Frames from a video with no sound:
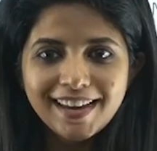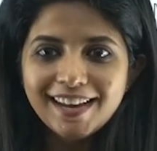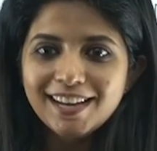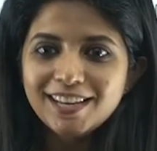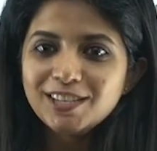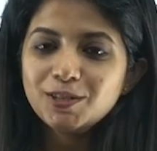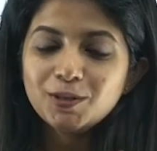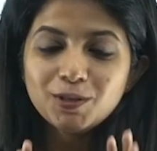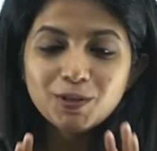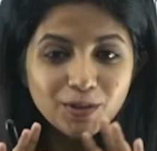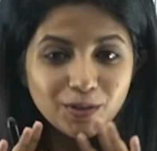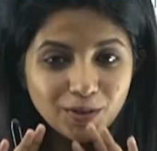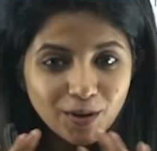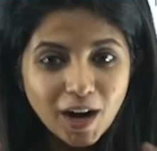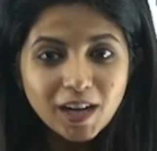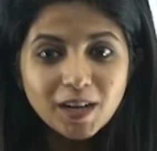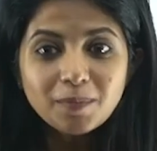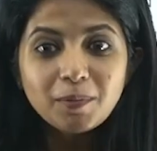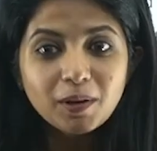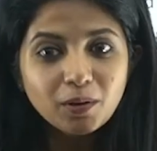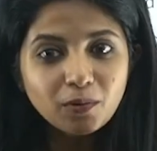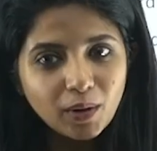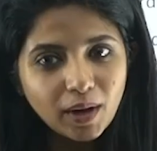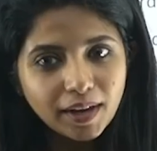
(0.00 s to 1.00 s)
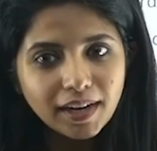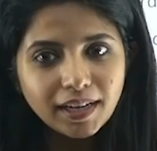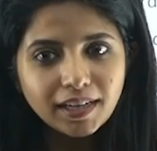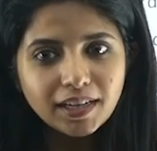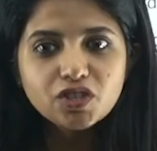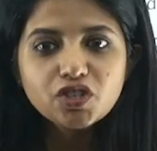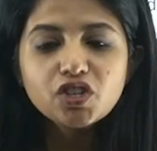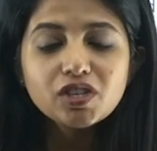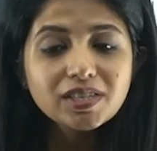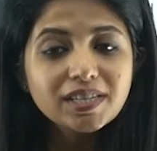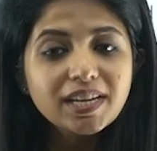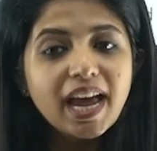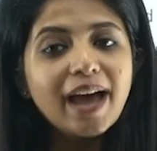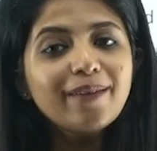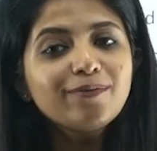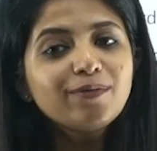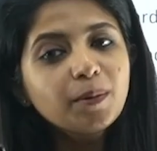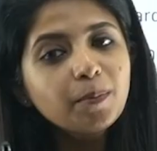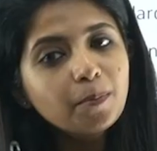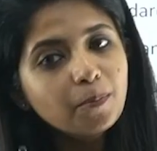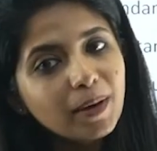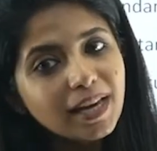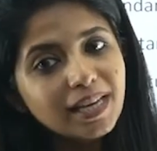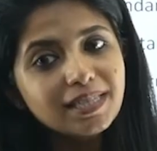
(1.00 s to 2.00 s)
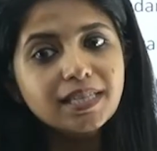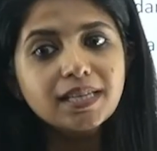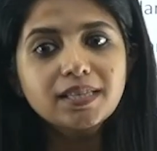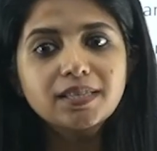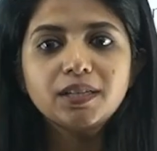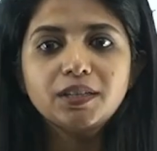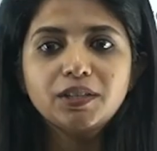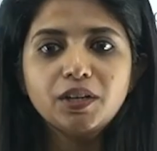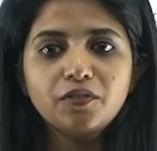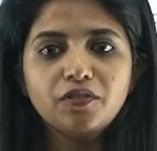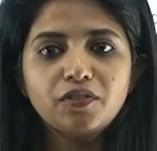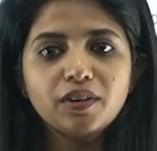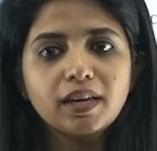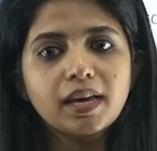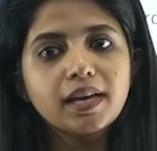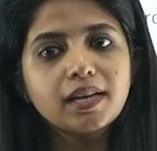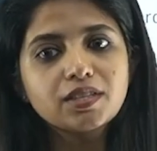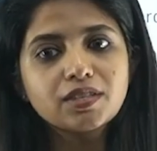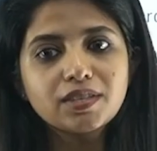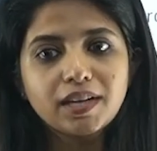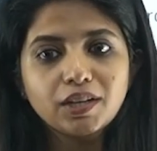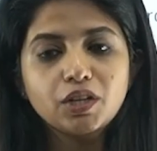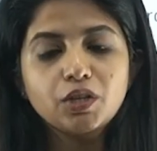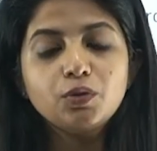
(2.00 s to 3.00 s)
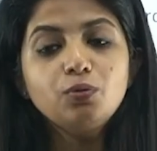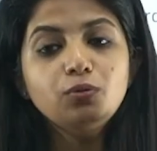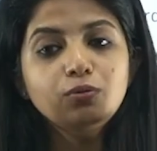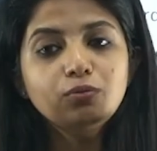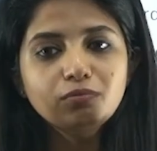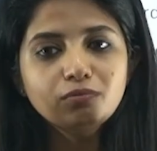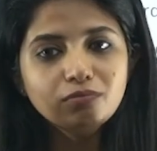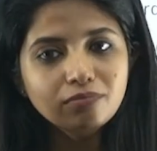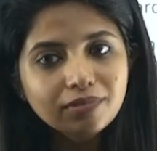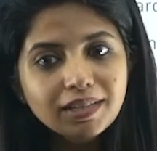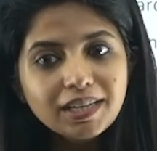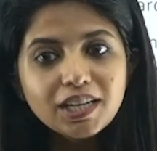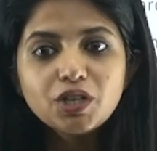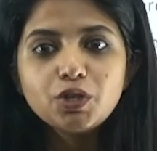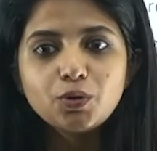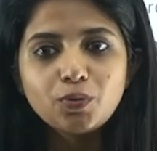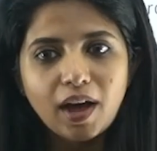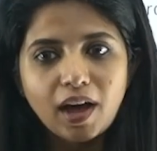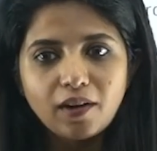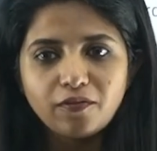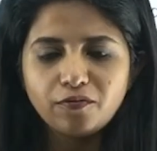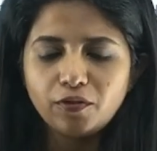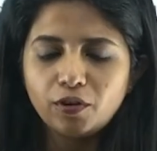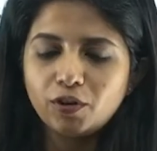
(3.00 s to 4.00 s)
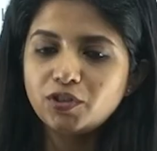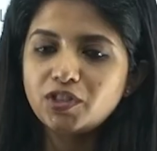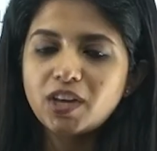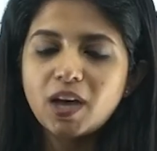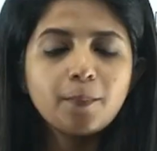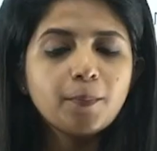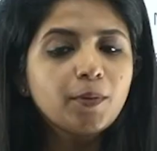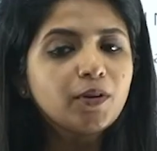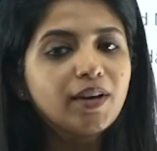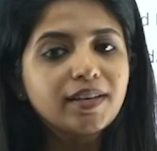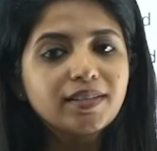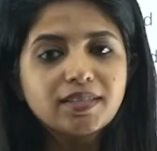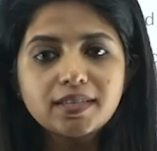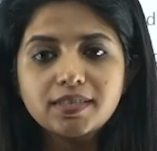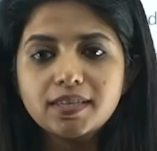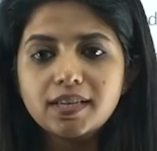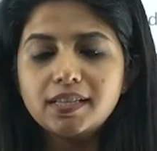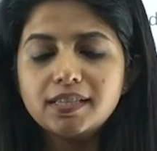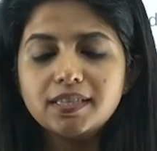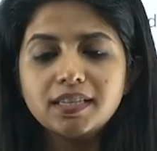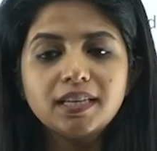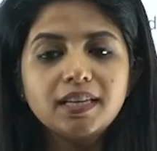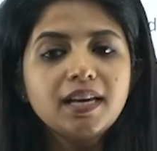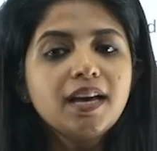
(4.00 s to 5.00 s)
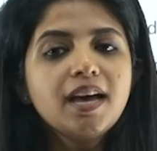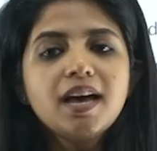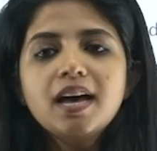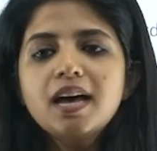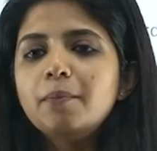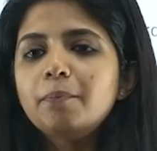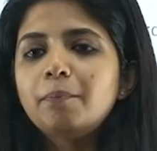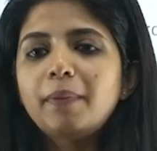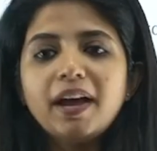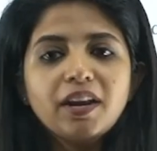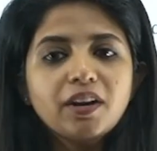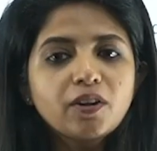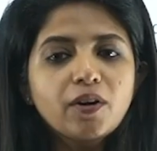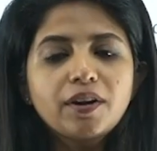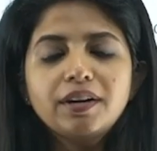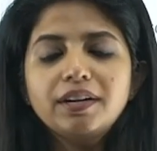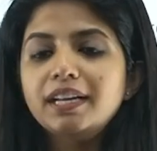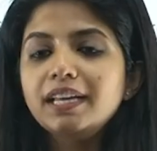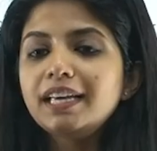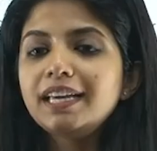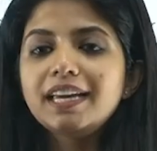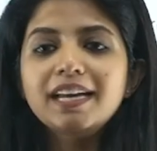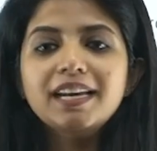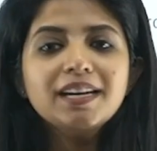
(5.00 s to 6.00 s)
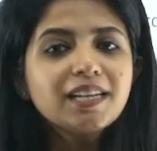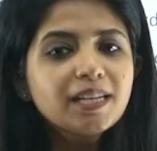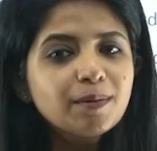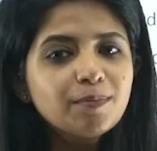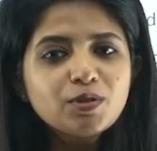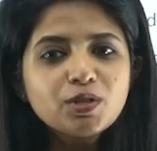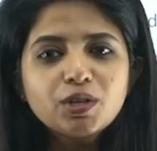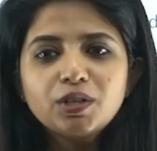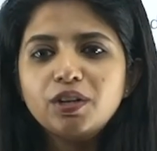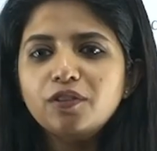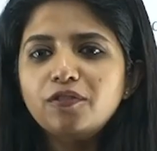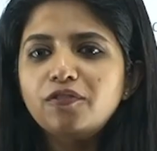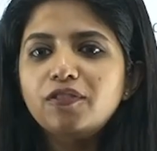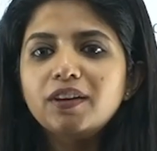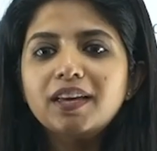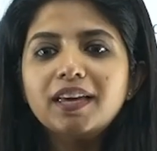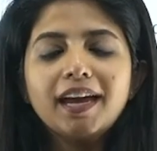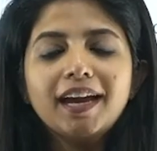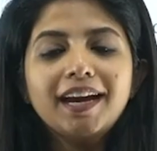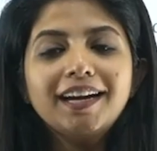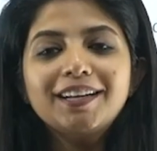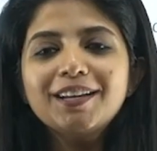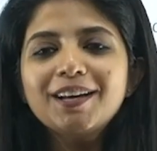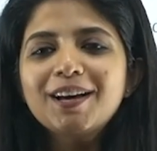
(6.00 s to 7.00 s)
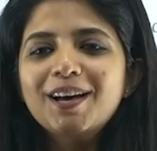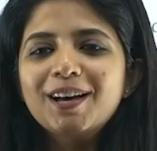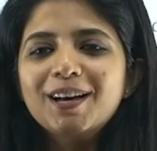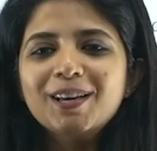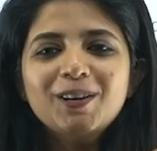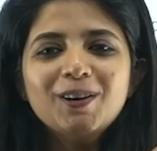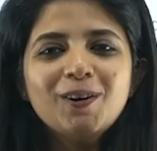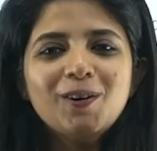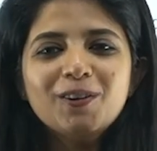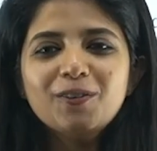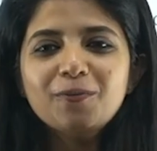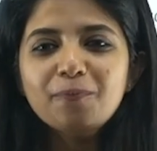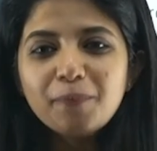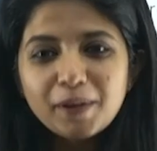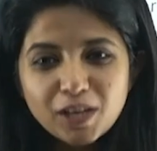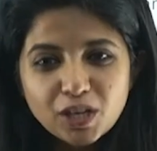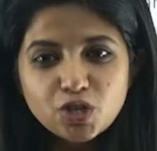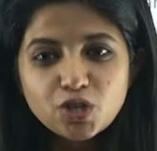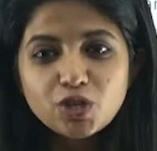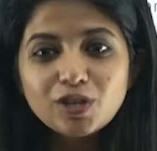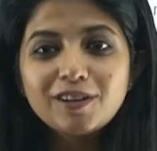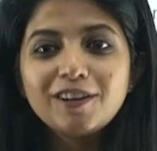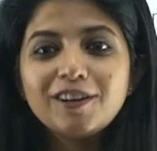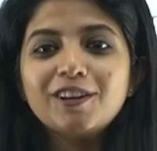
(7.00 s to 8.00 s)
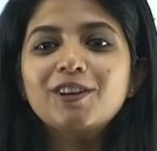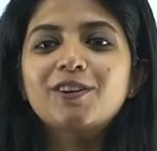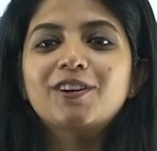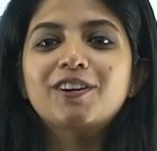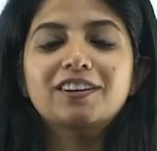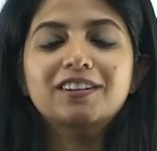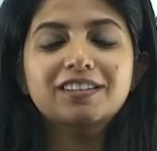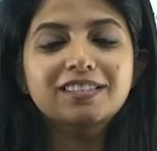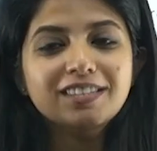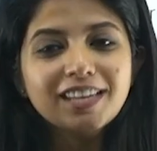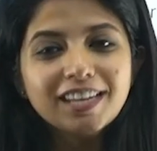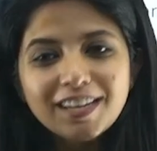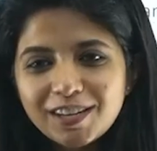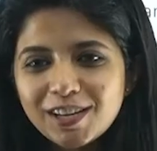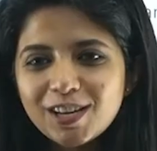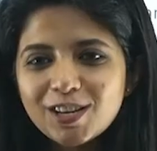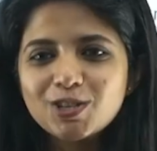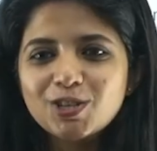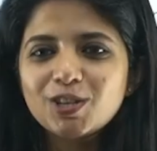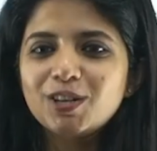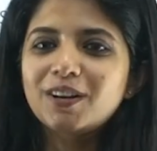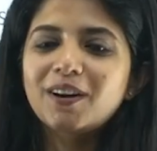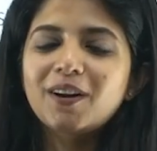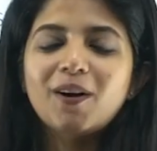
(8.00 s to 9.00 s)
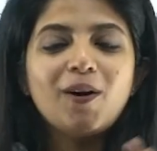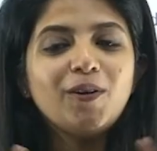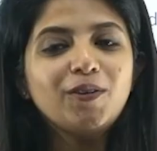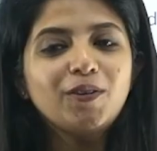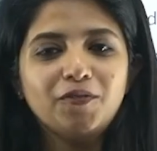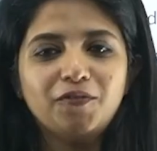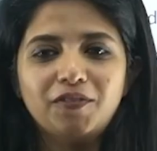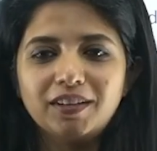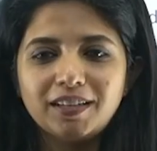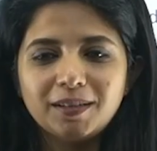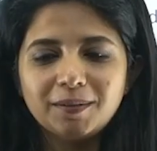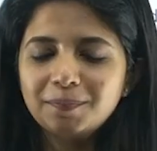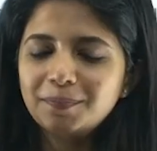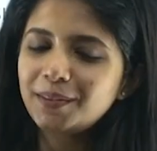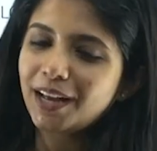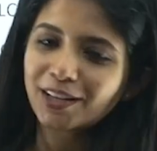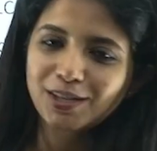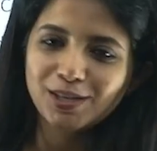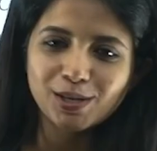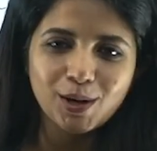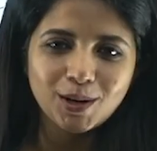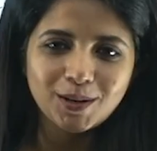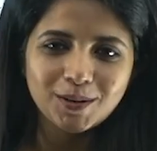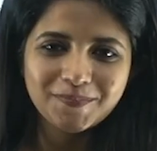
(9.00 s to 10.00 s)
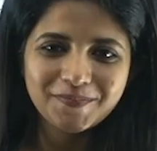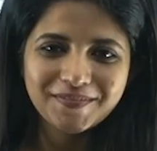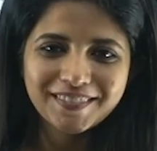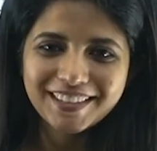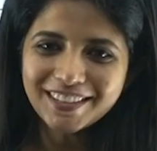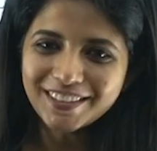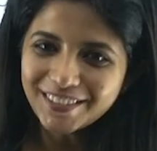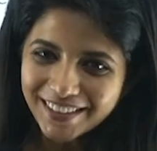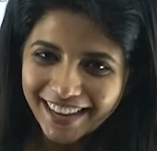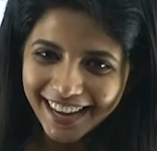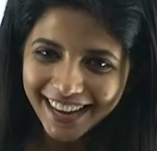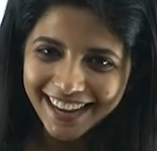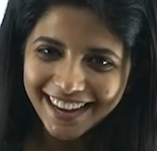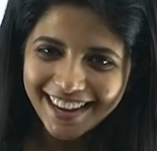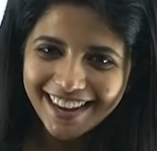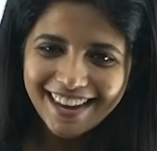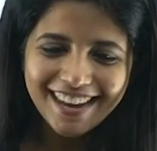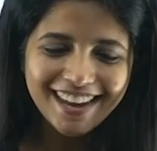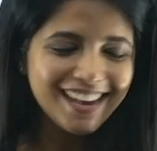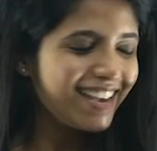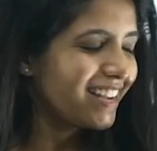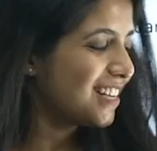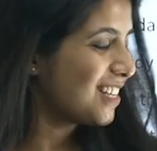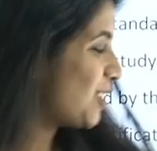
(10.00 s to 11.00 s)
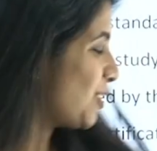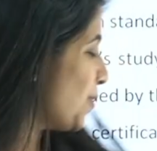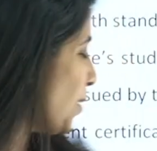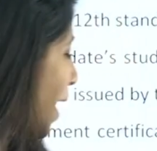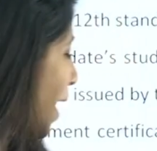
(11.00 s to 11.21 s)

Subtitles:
So do not be worried. Just have the basic certificates that you need to have. For example, your SSLC, minority income certificate, your picture, your signature, all of it. That's all. Okay? So